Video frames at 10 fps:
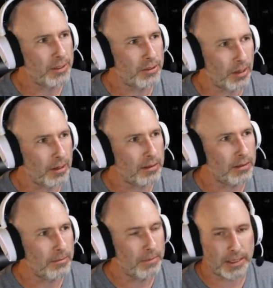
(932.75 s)

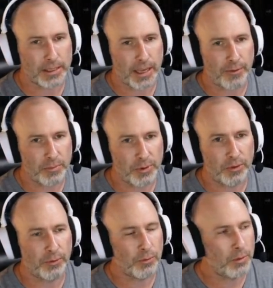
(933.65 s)
sucks because I have a
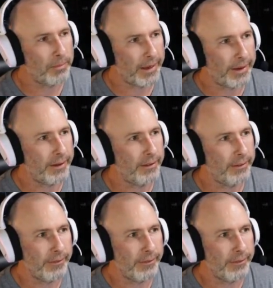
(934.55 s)
beautiful one painted